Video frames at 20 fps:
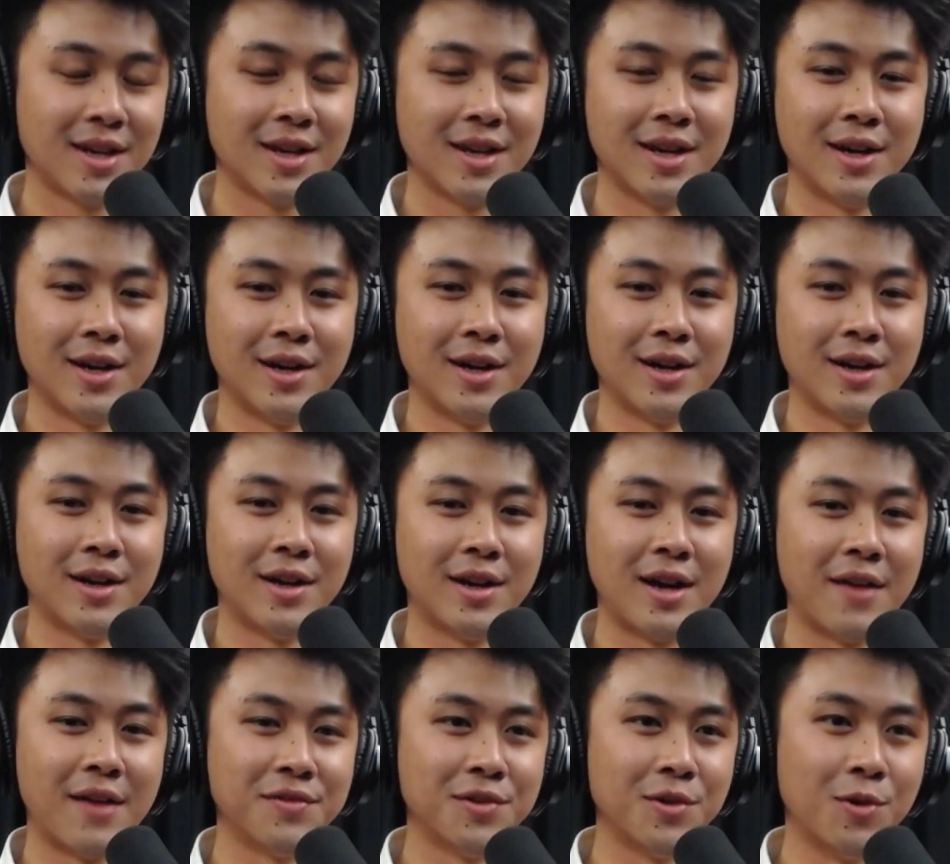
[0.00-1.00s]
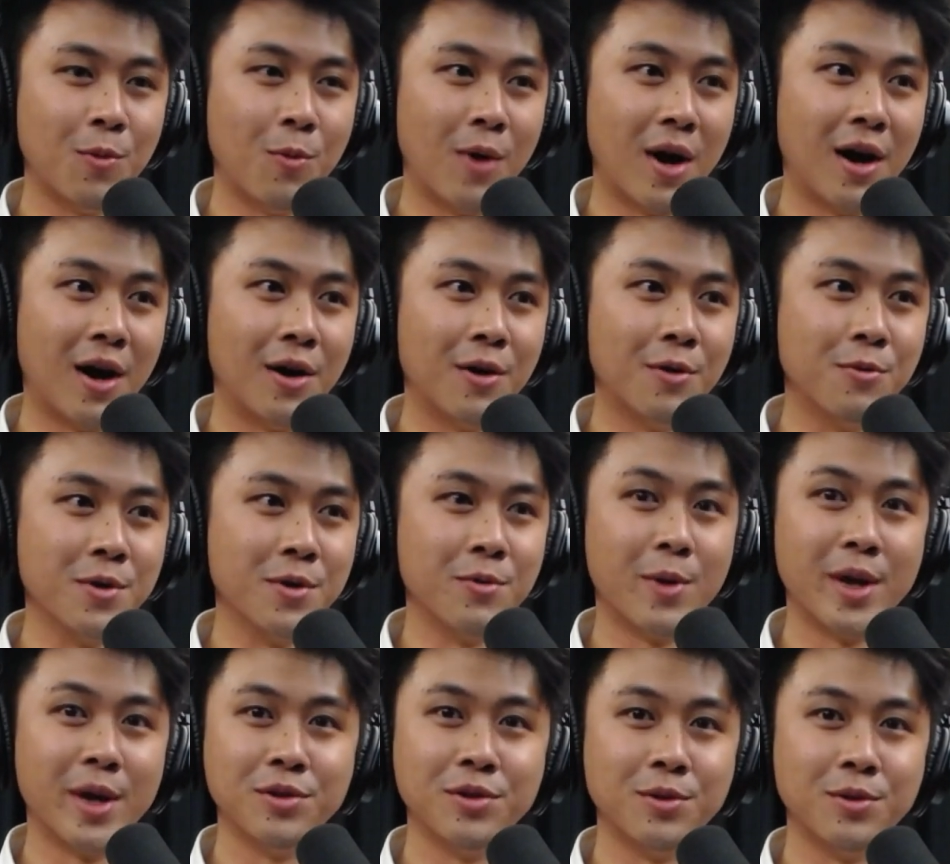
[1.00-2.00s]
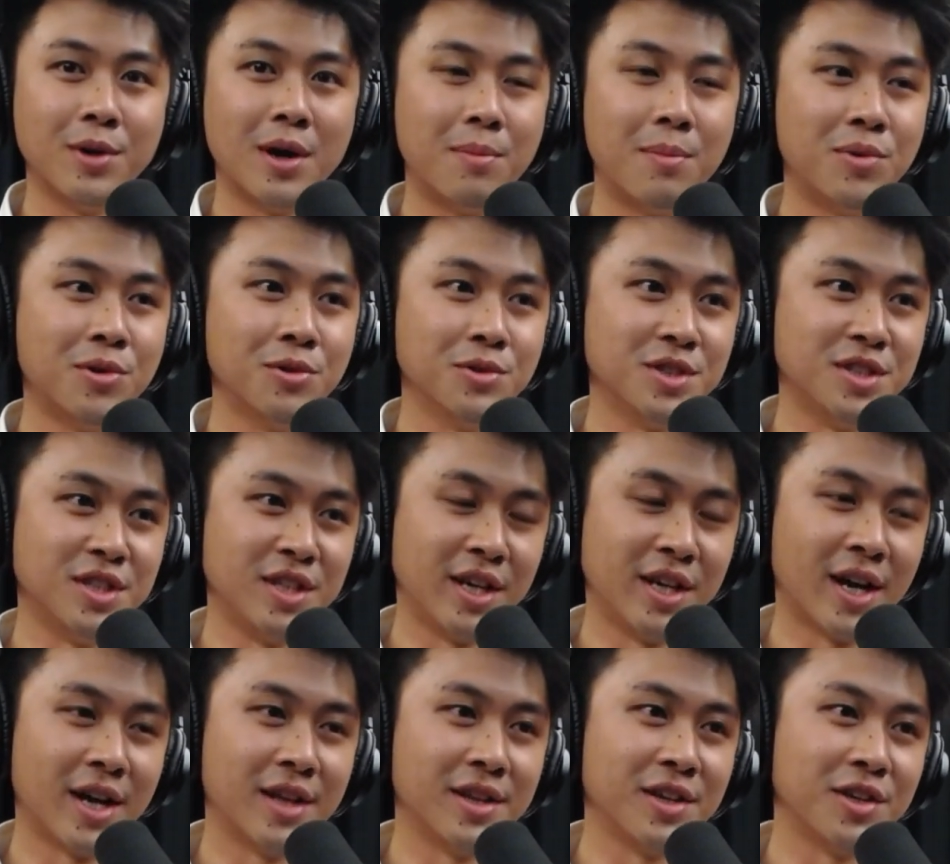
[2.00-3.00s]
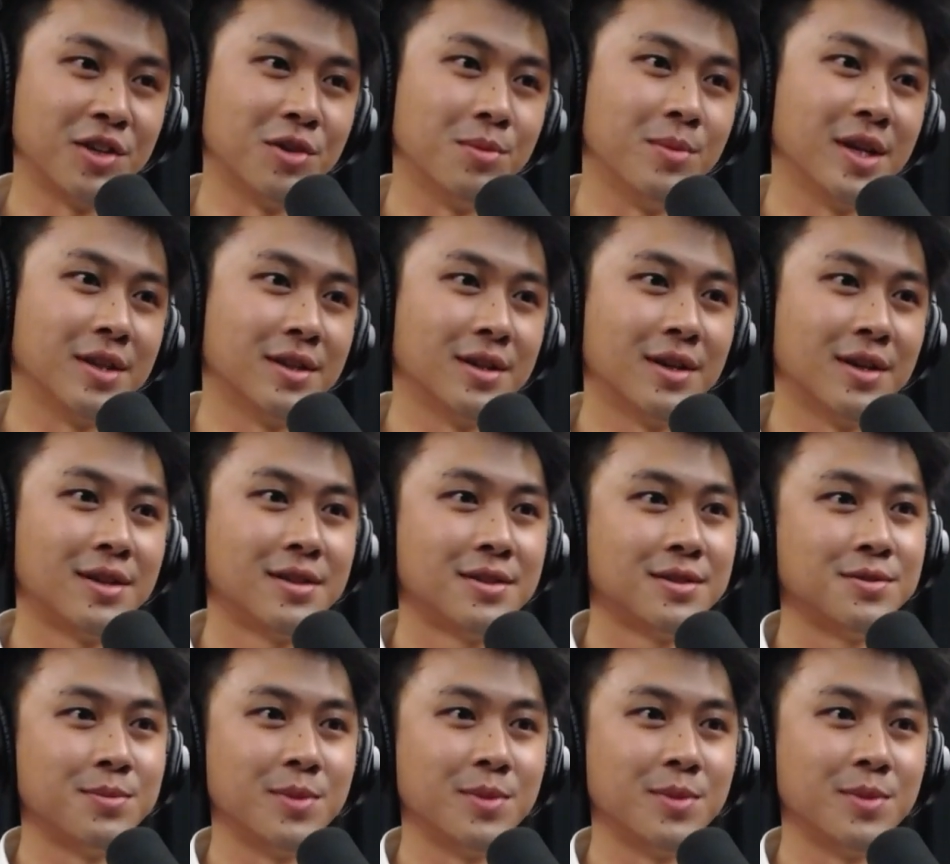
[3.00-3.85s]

After a while, we went to approach Neon Incubator